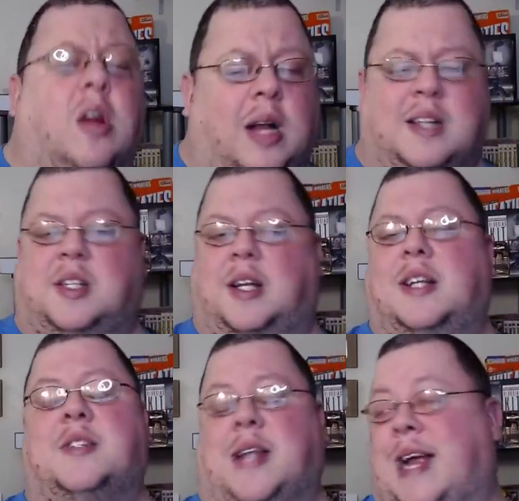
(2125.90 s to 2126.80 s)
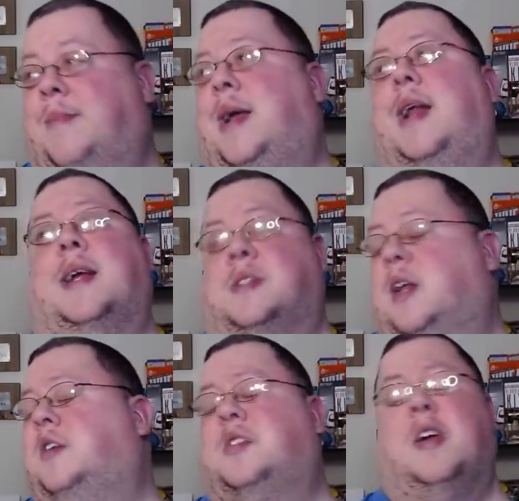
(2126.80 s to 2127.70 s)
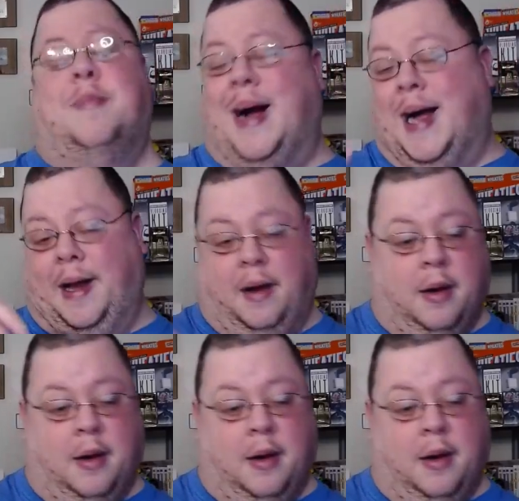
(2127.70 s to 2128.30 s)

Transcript: looked at it, I said, this damn lady has lost her mind.